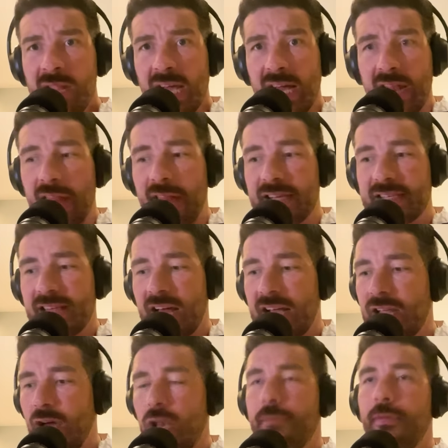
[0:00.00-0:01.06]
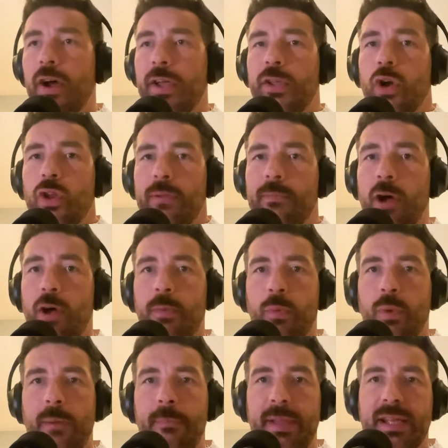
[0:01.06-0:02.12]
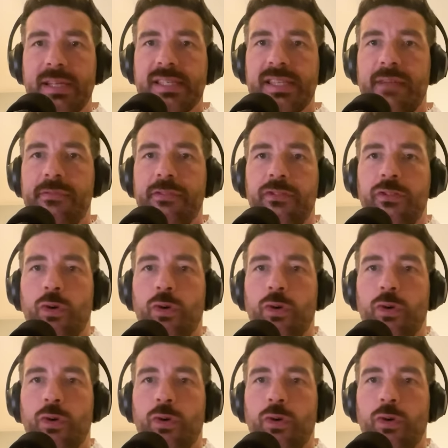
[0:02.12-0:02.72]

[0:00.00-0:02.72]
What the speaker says: And then it's that kind of iconic moment where Peter Steph De